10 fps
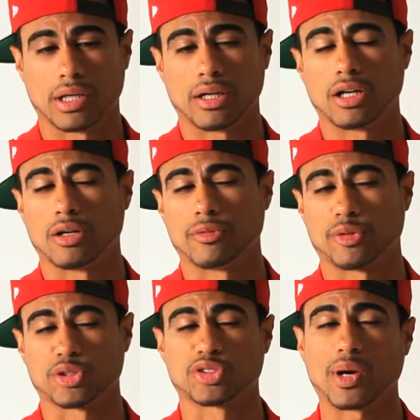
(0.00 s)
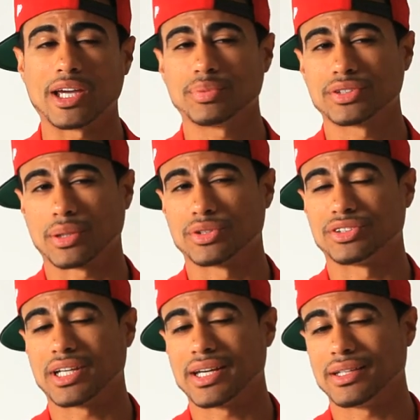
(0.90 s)
um, for swipes, I would
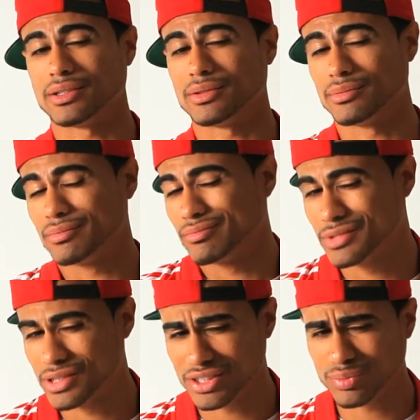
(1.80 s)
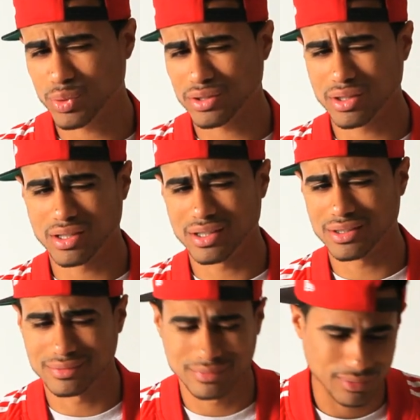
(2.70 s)
say let's work
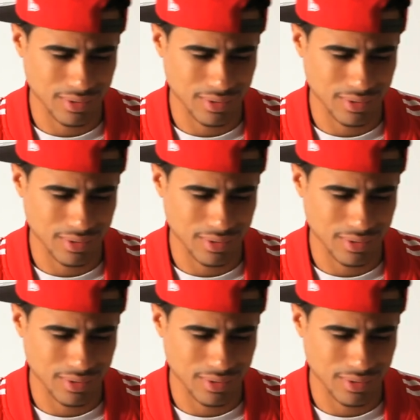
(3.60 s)
on